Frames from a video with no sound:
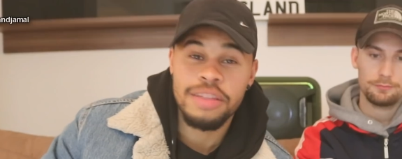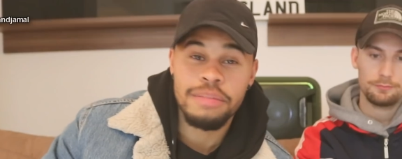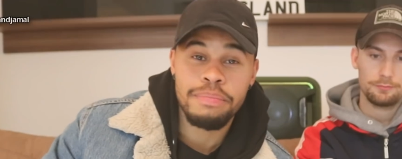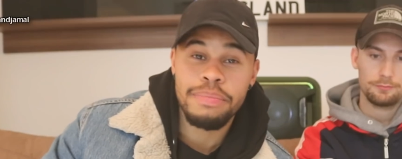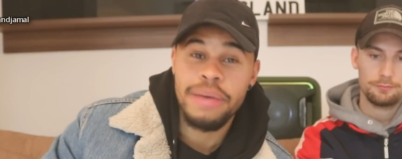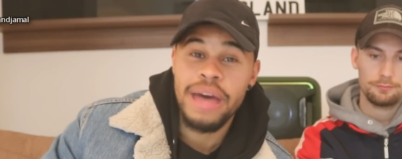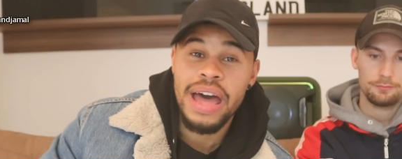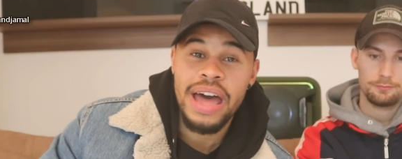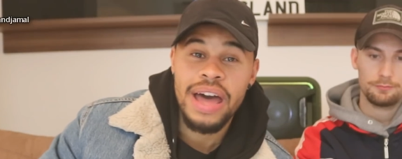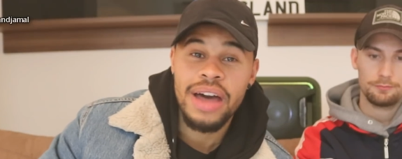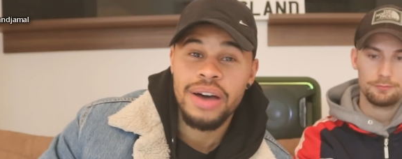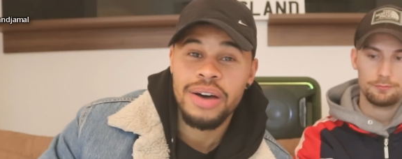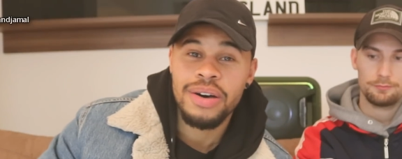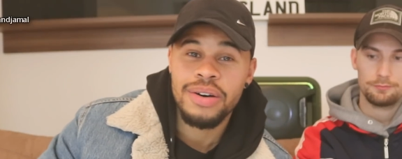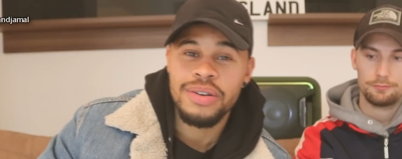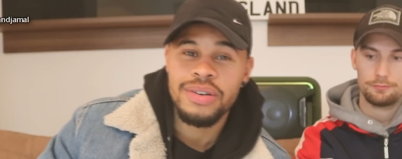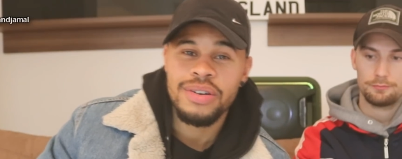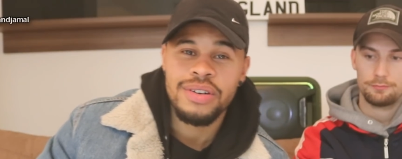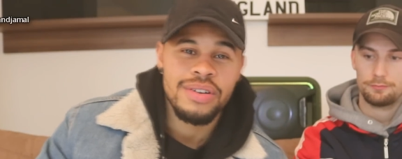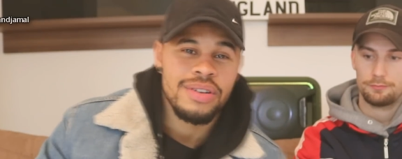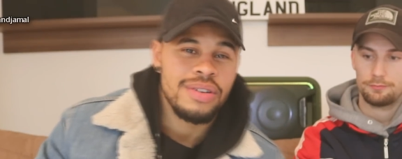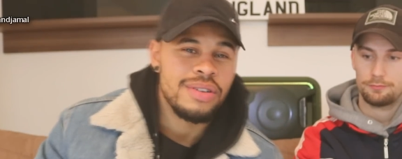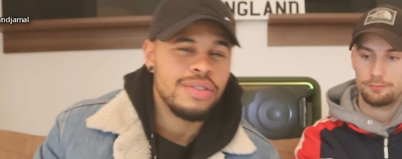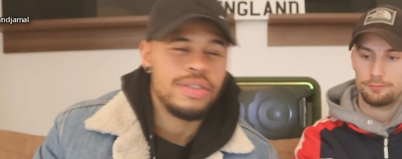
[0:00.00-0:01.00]
Speaker 1: the bell,
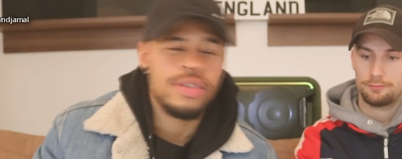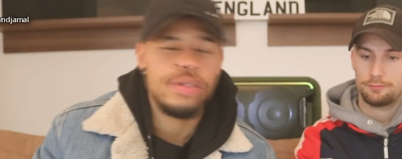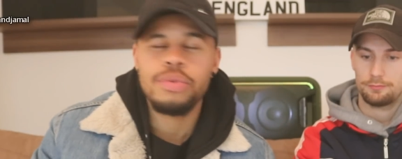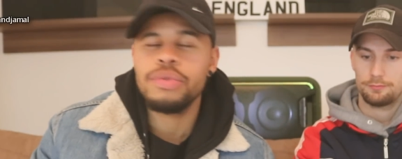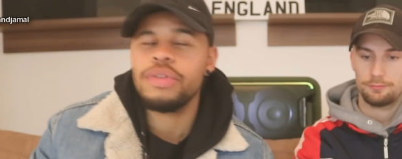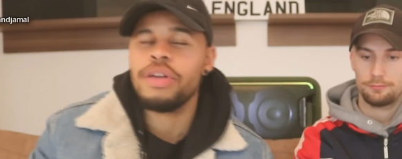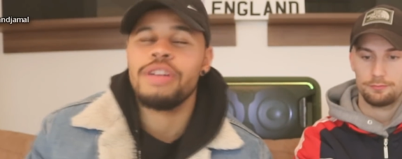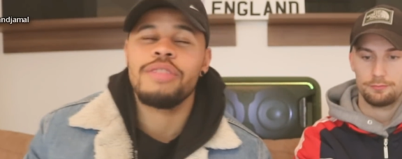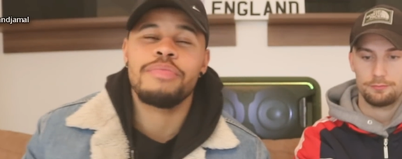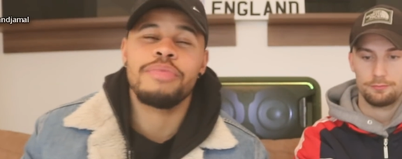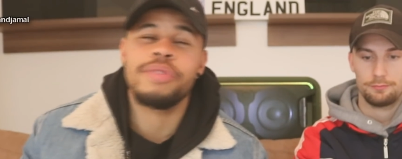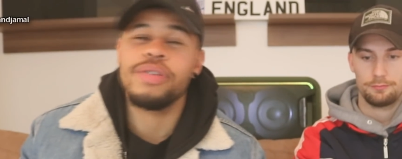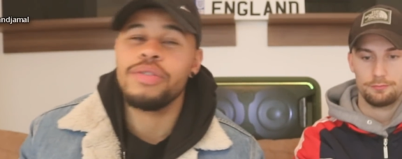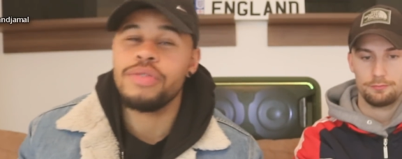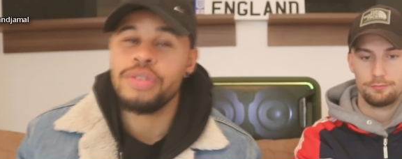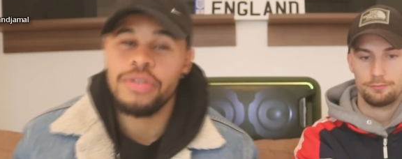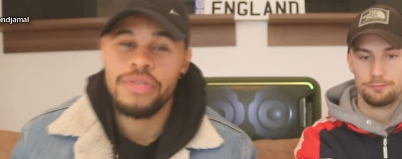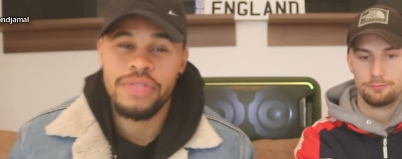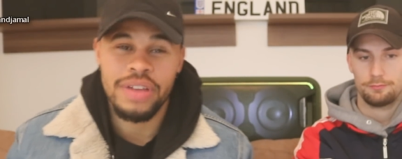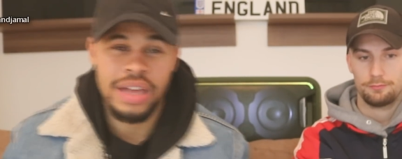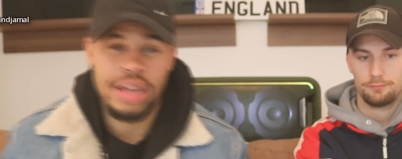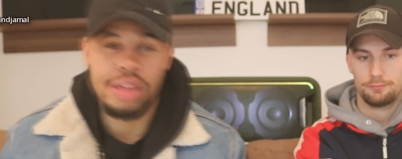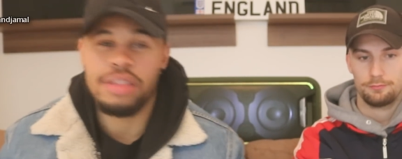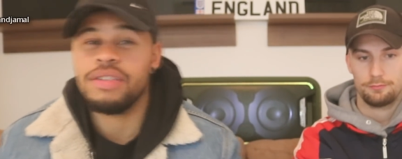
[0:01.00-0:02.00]
do all those beautiful
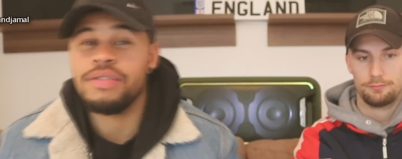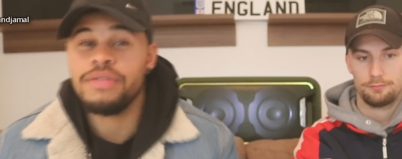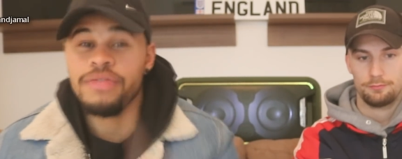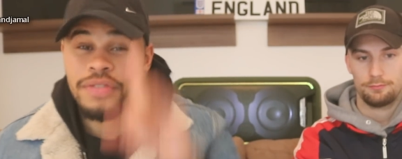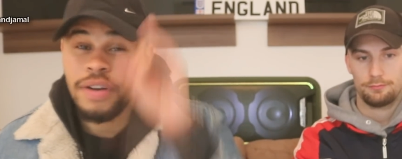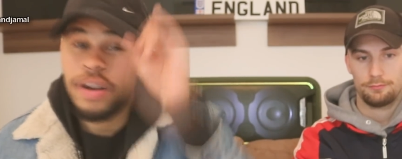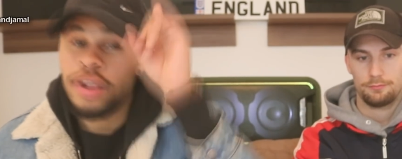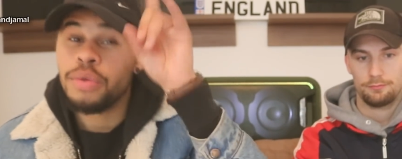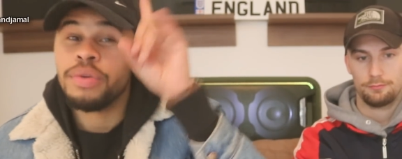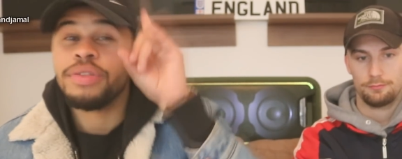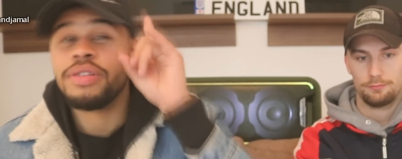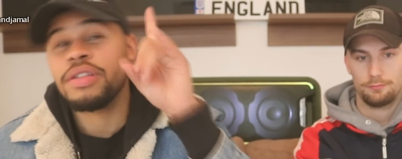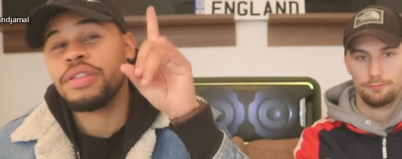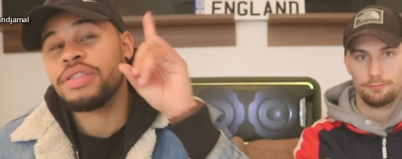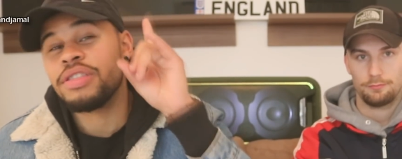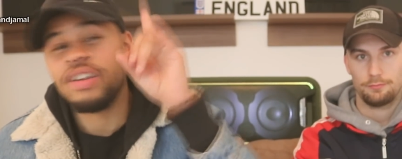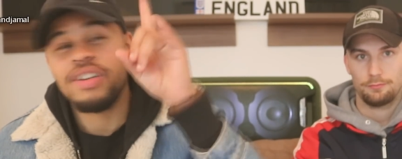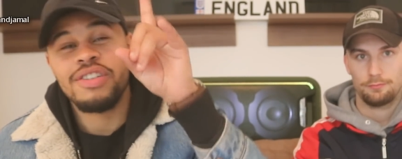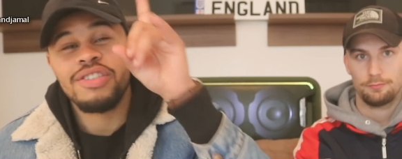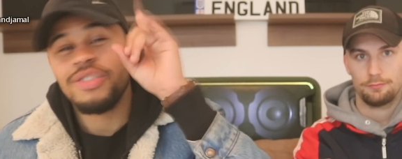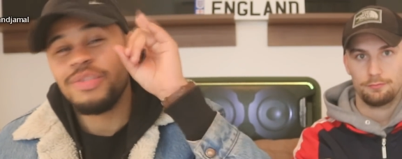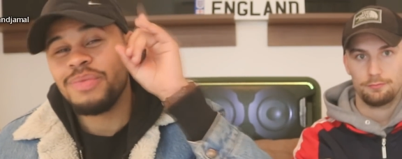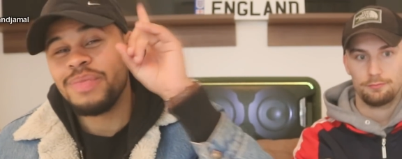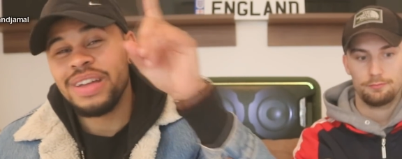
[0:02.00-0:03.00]
things, and follow us on
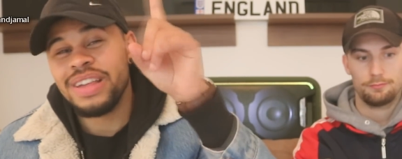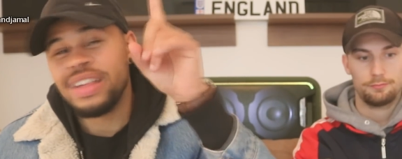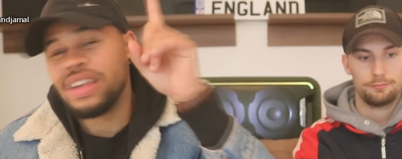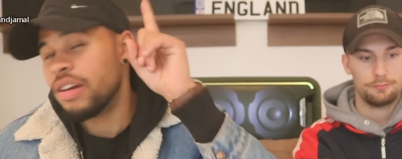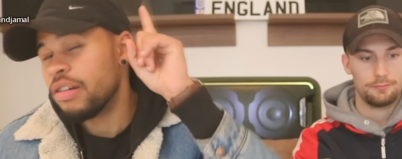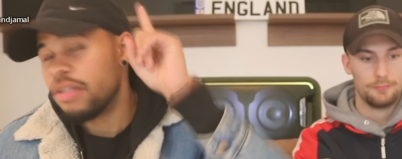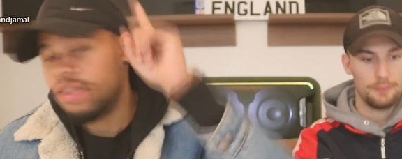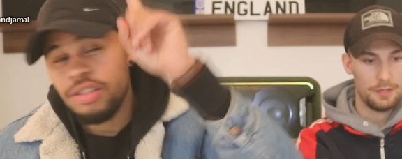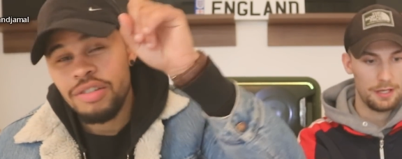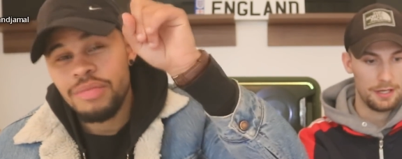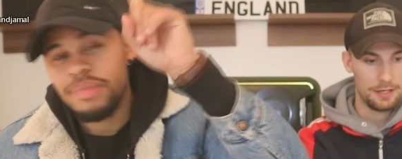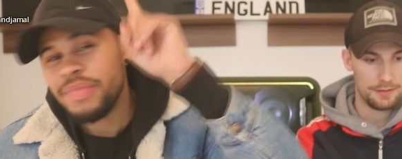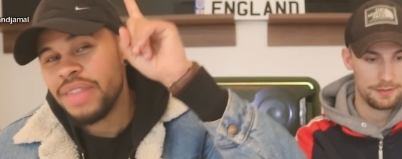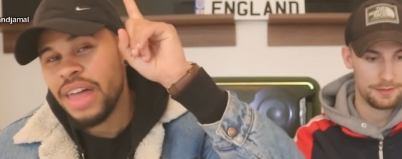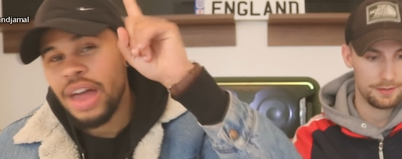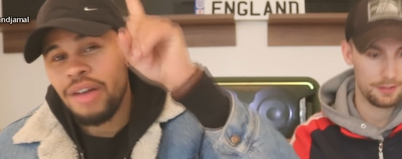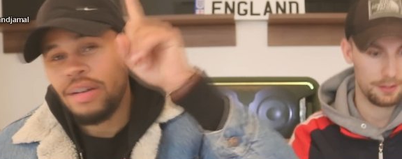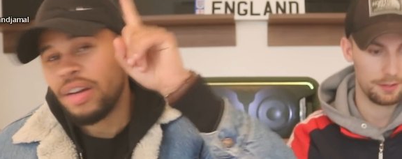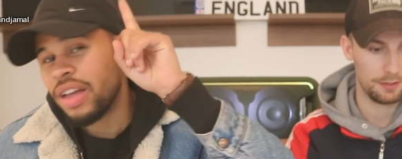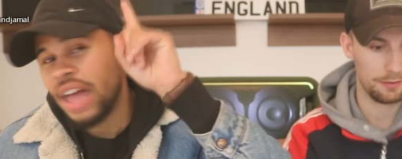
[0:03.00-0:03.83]
social media. Yes, yeah,